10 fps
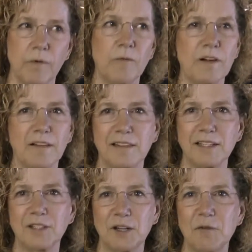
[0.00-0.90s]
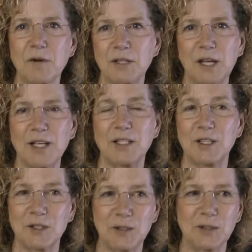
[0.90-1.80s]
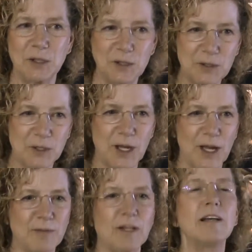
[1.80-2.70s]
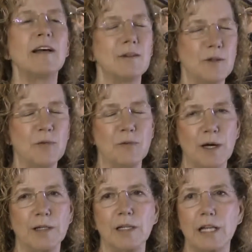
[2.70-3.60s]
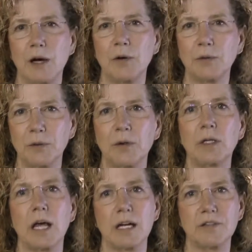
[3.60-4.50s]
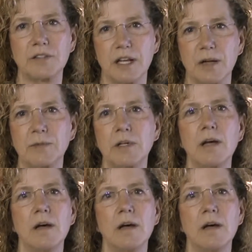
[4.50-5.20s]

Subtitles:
One of the things that most of the guys that do use the camera do find that they go through a lot of setups